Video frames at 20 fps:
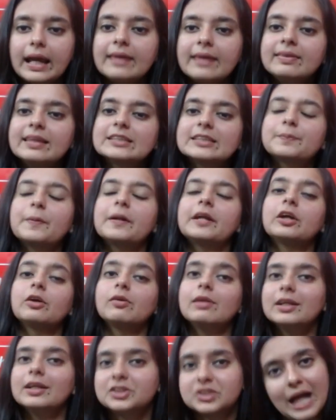in this
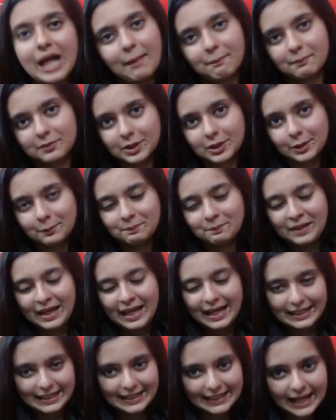particular chapter.
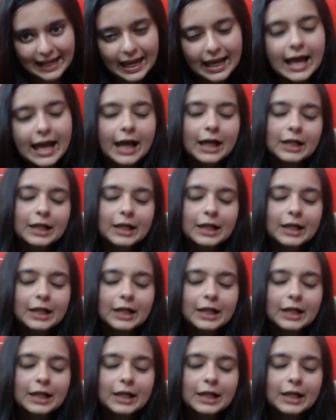Okay?